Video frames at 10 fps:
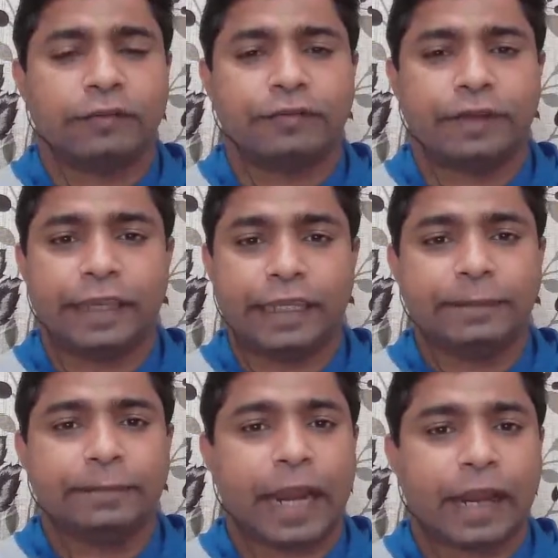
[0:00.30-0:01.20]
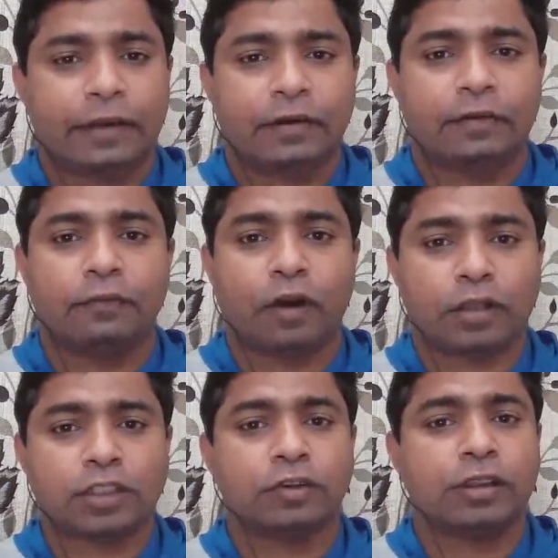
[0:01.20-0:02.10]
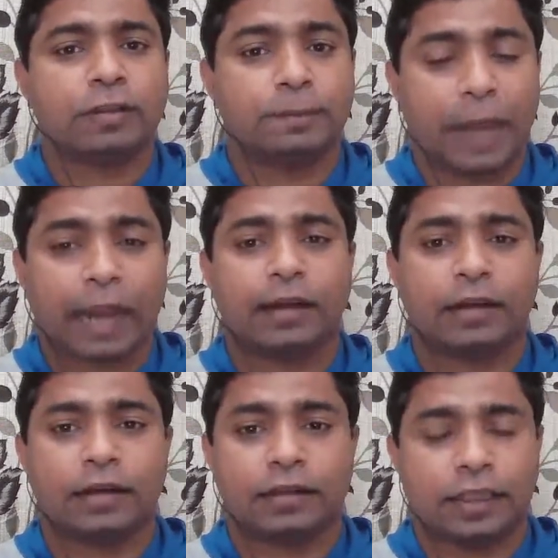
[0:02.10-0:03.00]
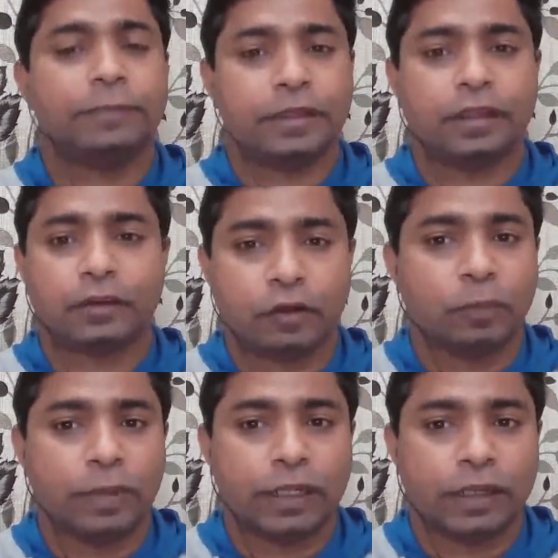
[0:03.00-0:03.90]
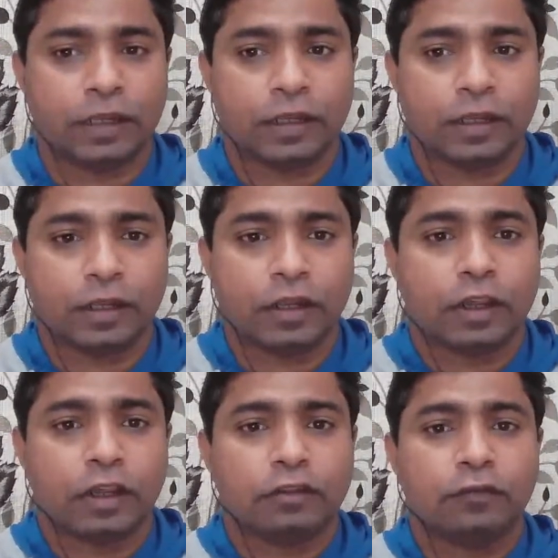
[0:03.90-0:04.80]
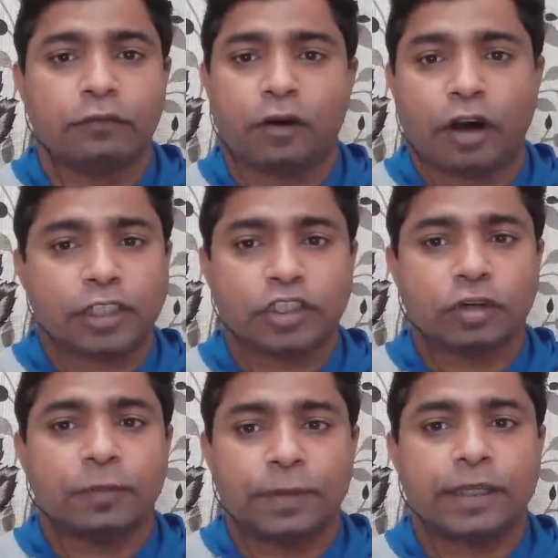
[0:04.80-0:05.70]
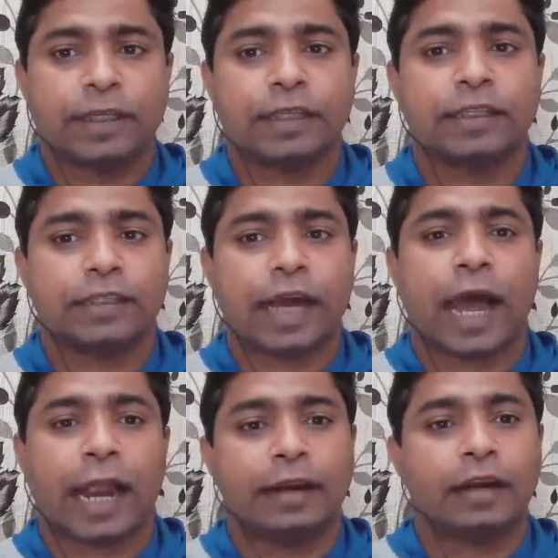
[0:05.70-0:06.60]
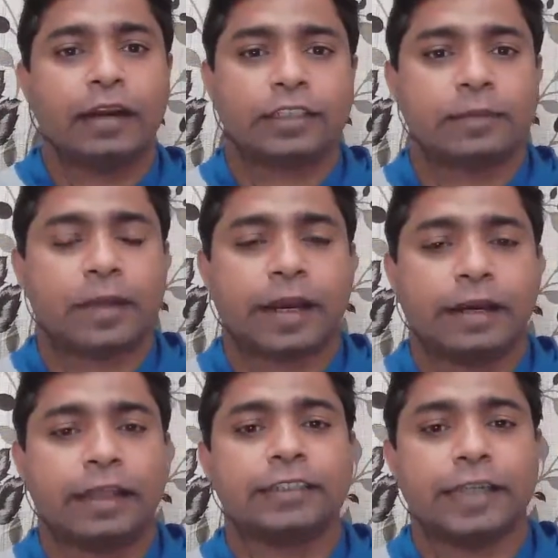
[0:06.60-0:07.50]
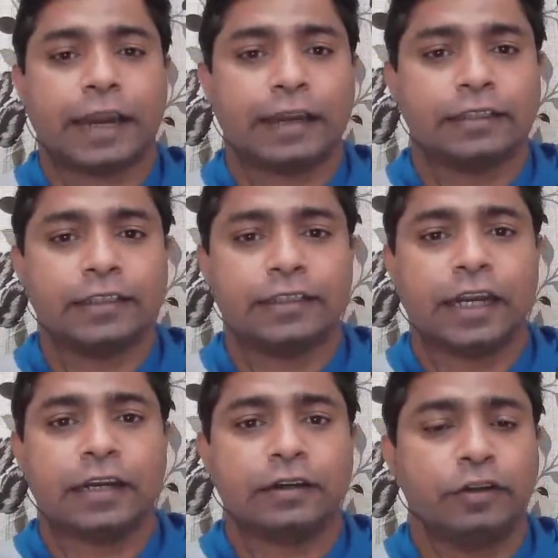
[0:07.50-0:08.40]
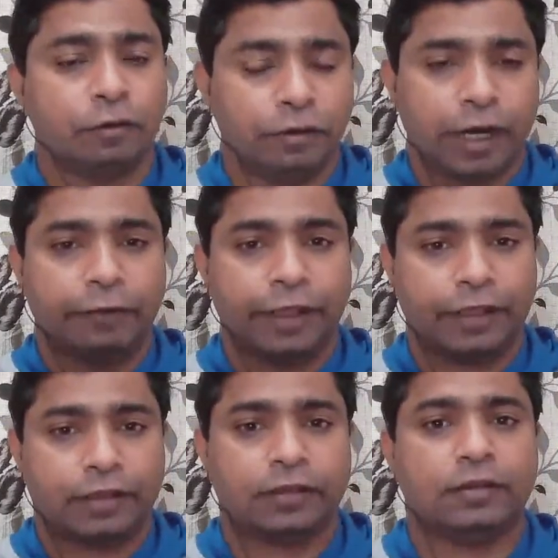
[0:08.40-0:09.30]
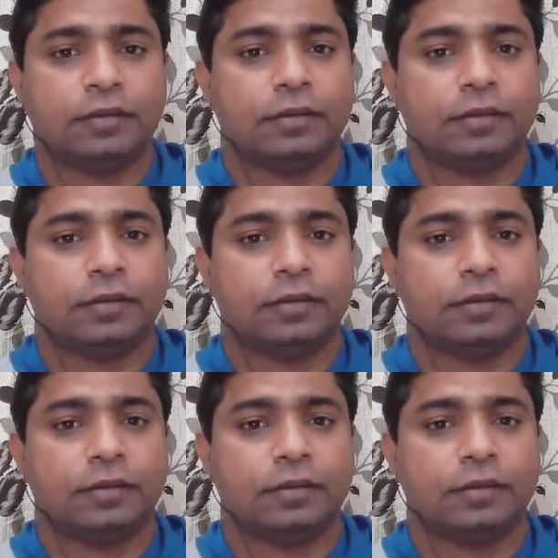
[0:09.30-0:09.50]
So if any brand wants to expand their business globally, so what should be the ideal digital marketing strategy that you would advise?